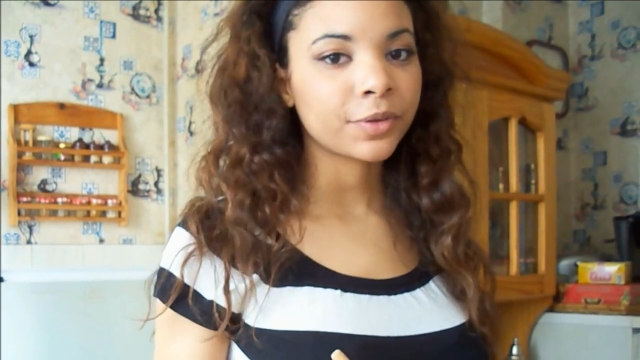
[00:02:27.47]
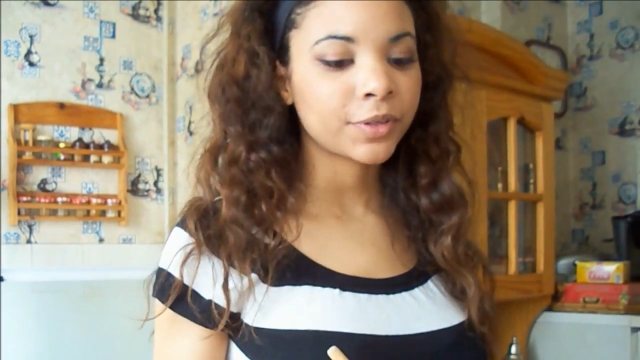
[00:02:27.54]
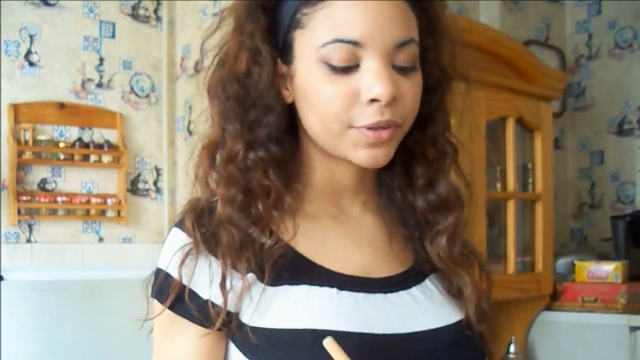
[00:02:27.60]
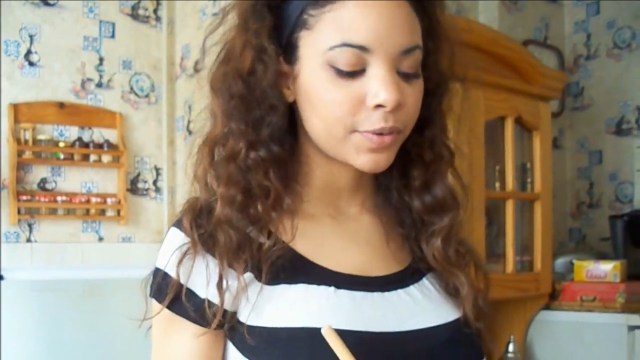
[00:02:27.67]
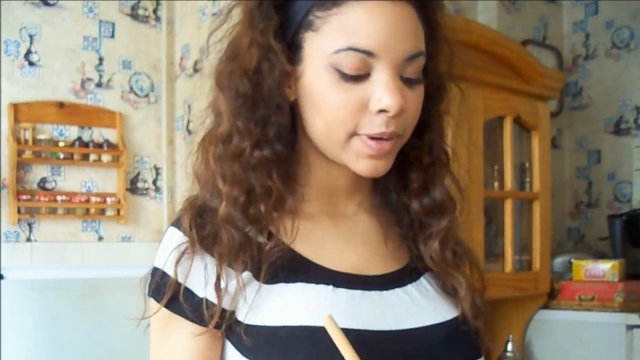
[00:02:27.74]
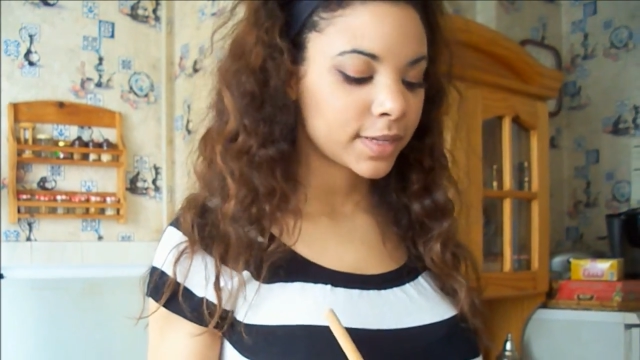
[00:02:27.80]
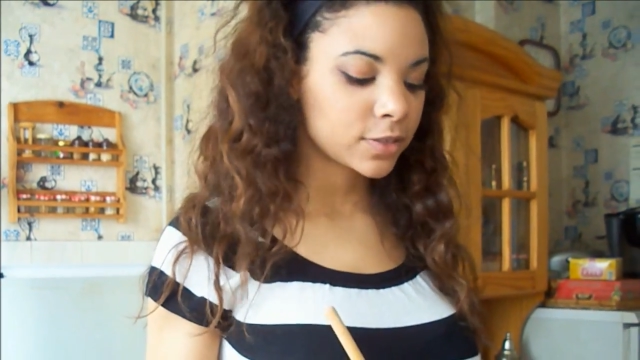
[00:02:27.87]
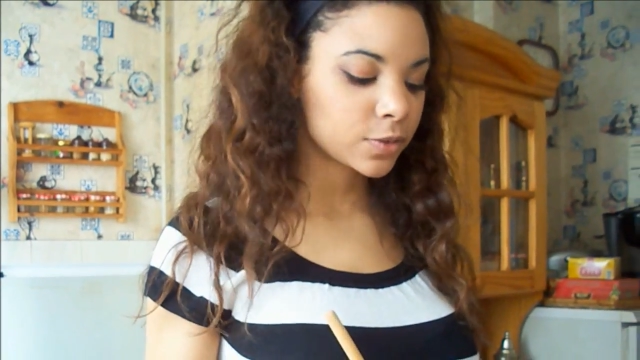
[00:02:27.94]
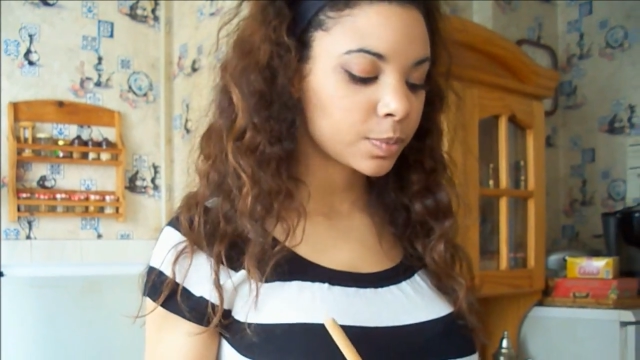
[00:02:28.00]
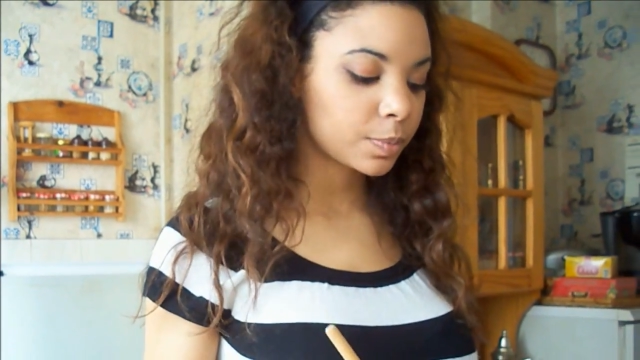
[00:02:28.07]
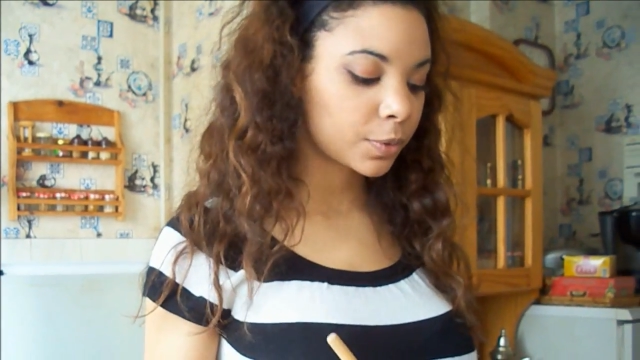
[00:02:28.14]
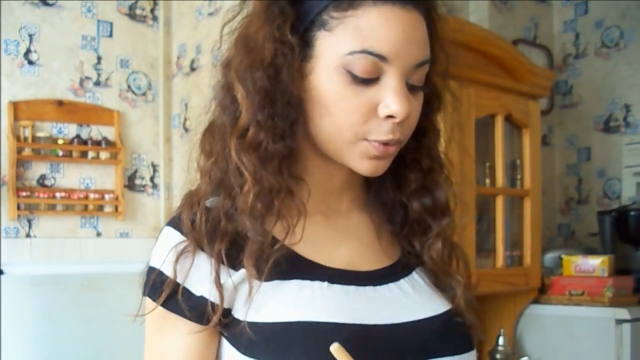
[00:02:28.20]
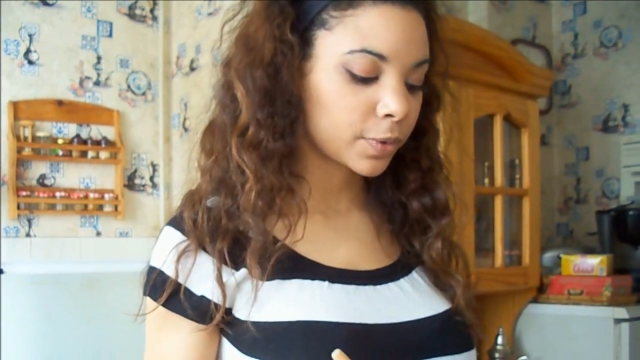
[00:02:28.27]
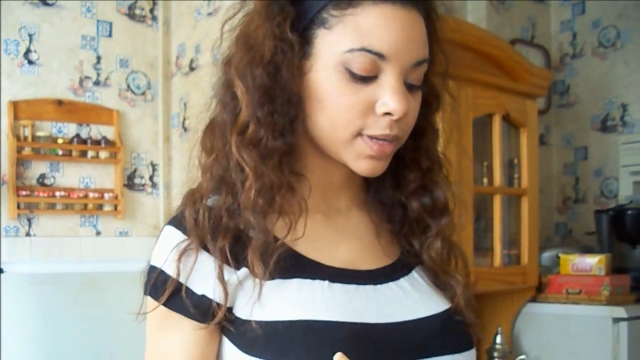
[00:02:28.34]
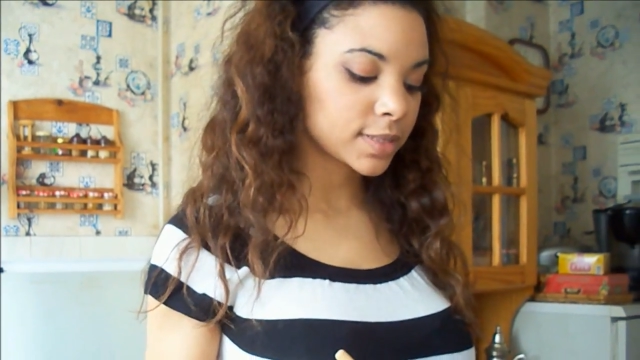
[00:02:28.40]
you're going to
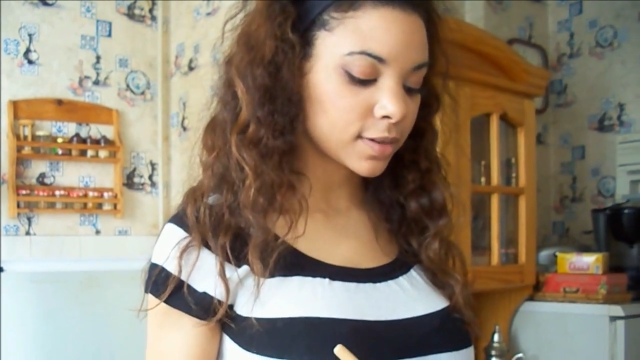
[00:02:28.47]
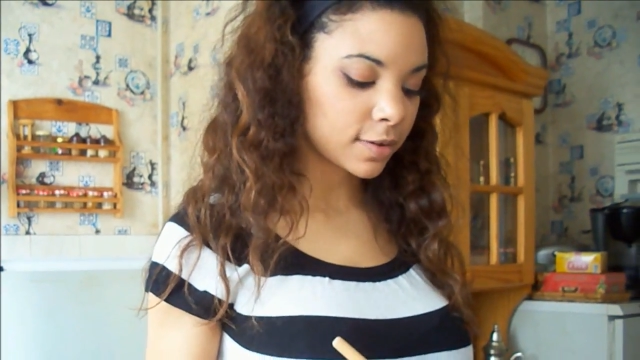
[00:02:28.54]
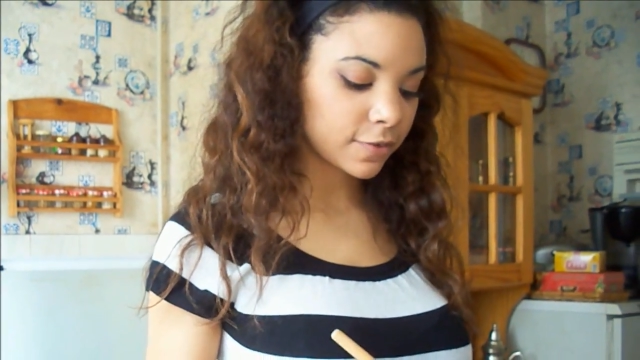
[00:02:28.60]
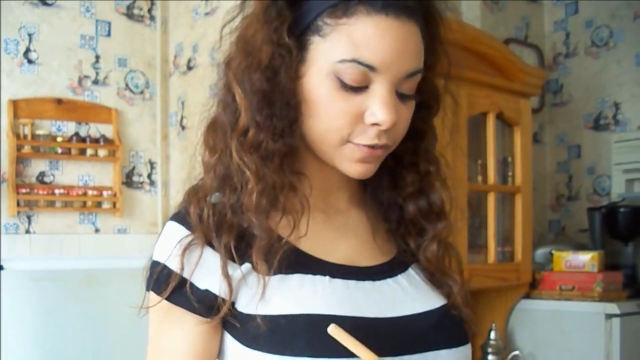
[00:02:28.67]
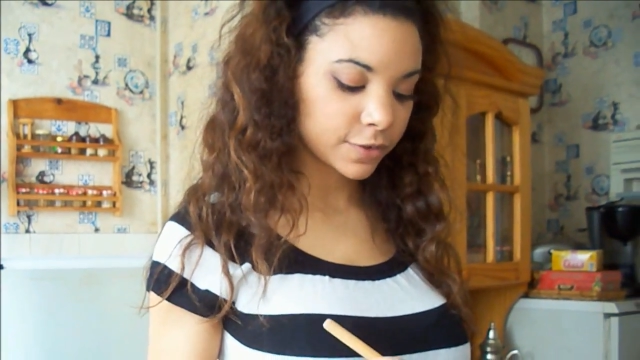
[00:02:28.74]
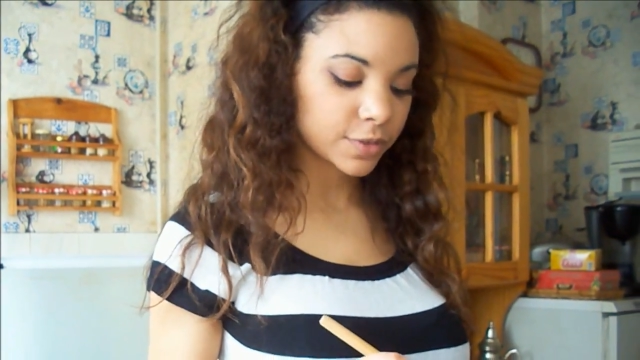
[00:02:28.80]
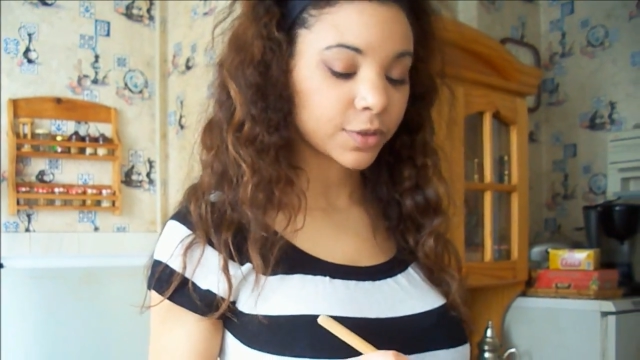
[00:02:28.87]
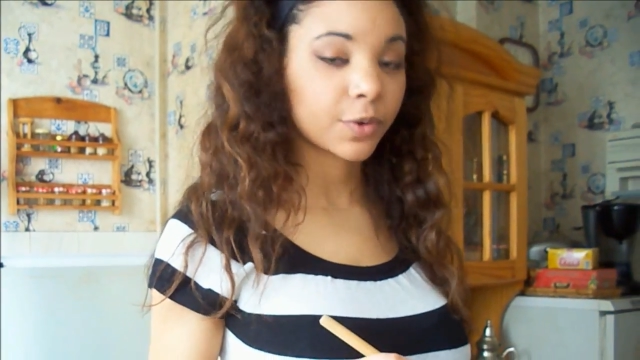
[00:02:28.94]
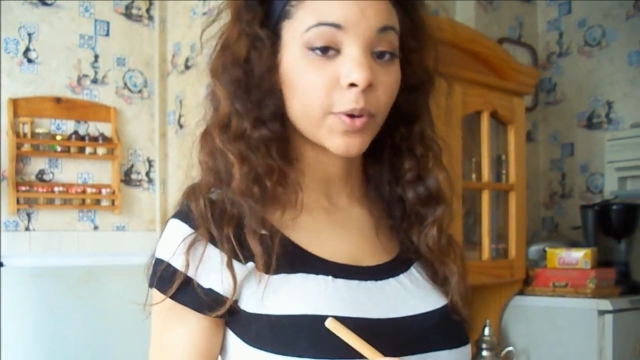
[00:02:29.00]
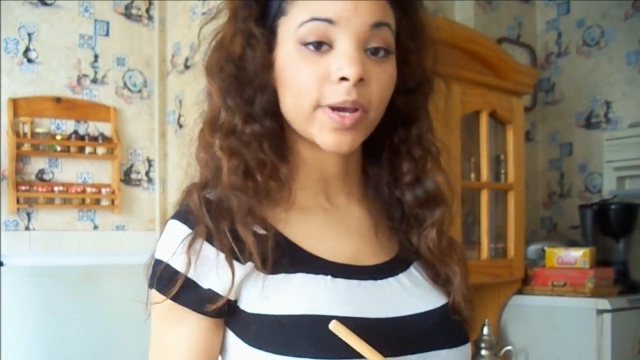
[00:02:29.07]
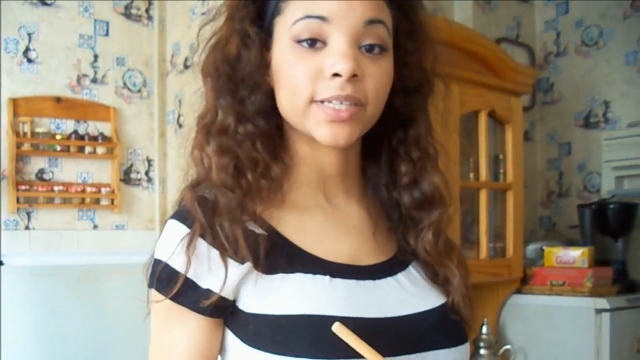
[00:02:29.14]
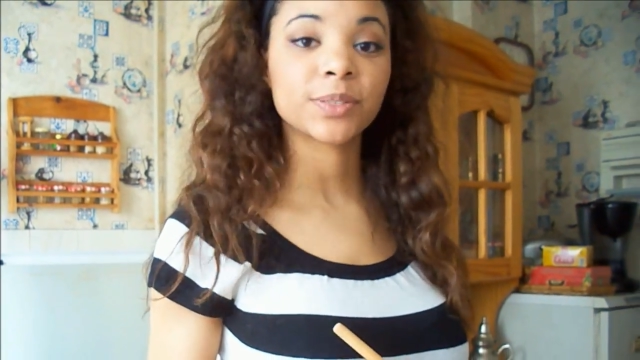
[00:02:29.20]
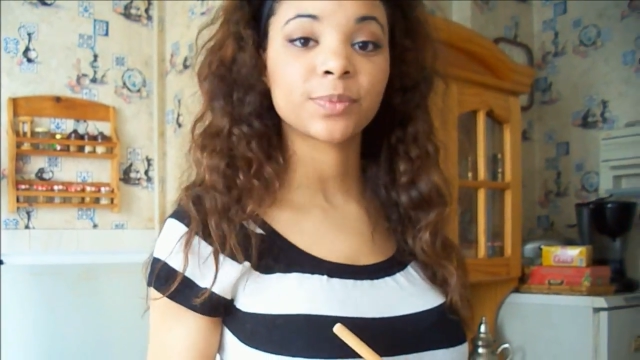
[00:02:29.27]
pour it over the crushed